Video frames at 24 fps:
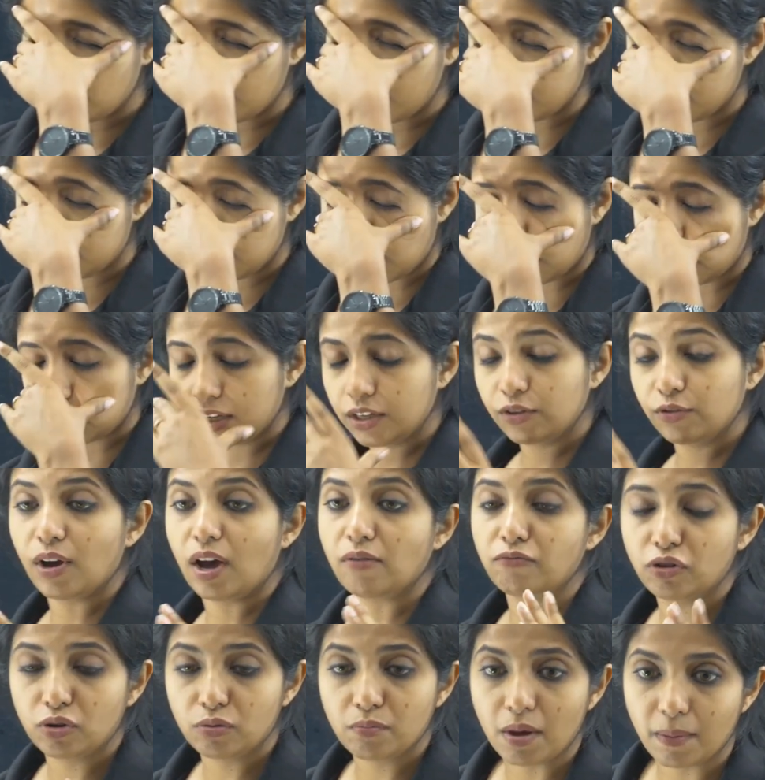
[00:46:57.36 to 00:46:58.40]
NCERT, you
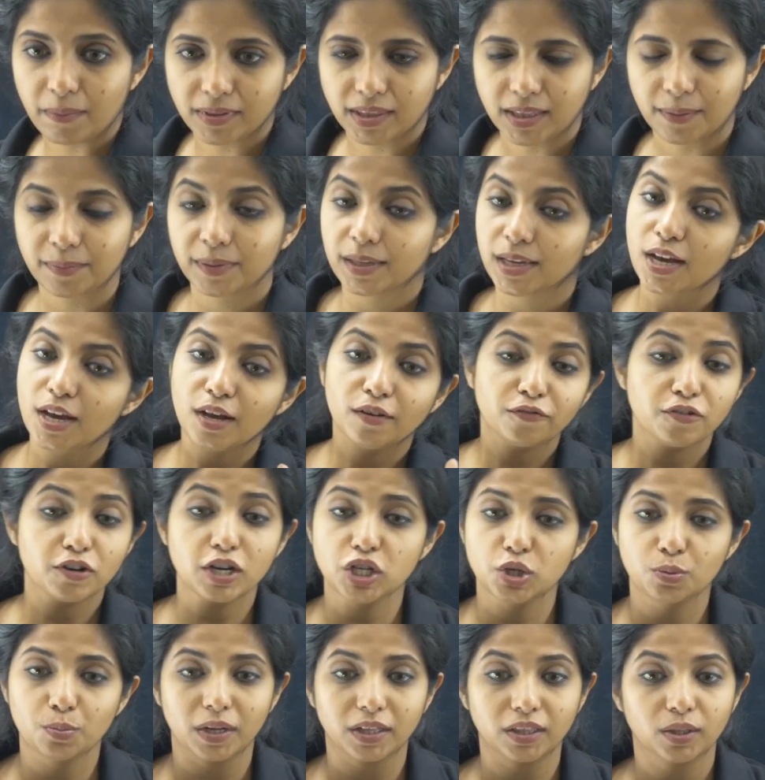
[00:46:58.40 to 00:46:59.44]
have to remember them.
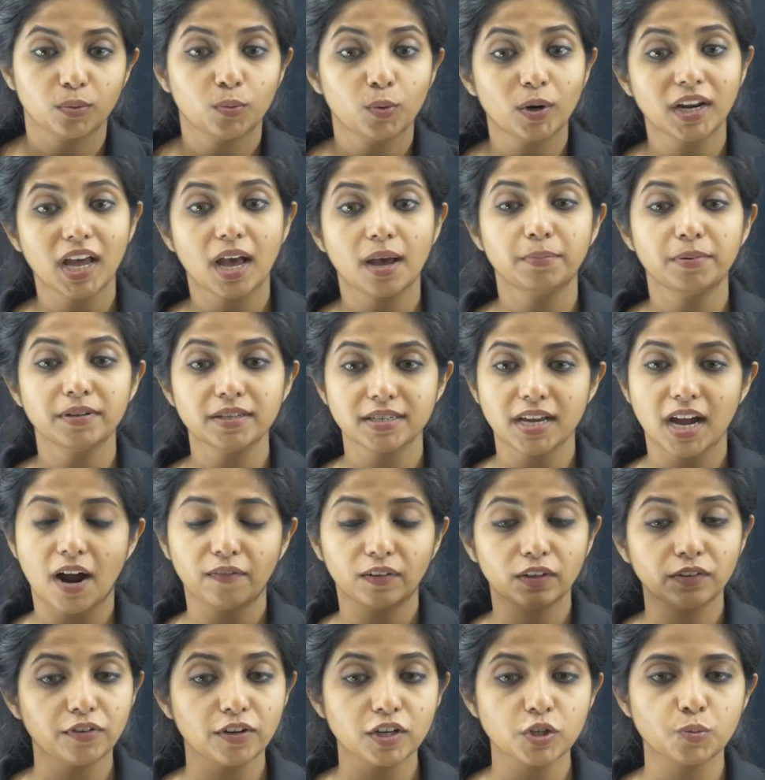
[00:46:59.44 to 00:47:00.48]
First month, what happens
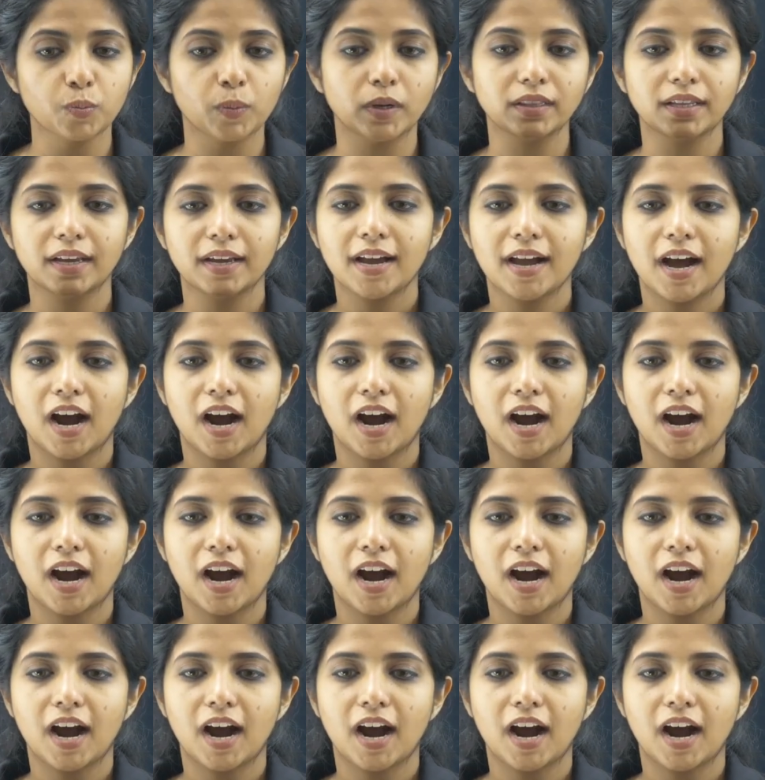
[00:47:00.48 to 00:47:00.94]
after first month?